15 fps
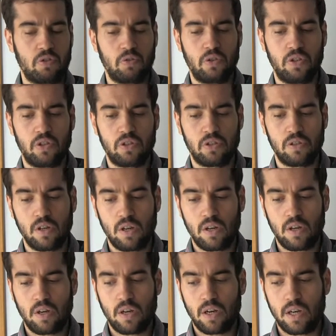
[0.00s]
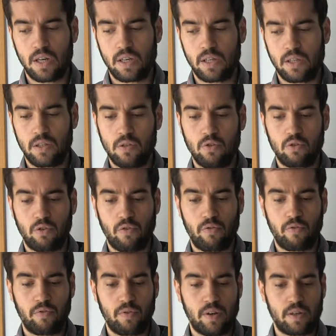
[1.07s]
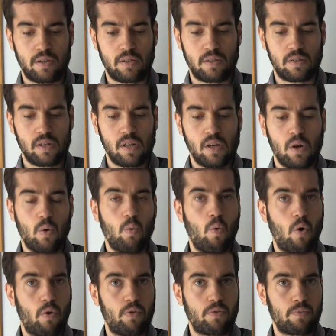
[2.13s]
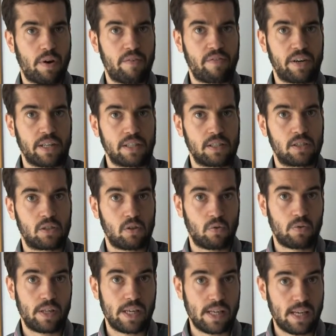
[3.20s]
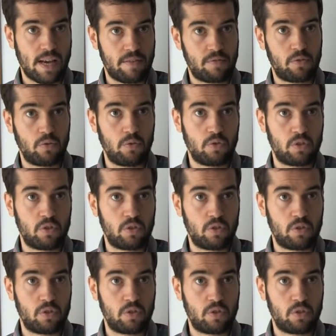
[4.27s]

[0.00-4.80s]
the use of word reference. So they have to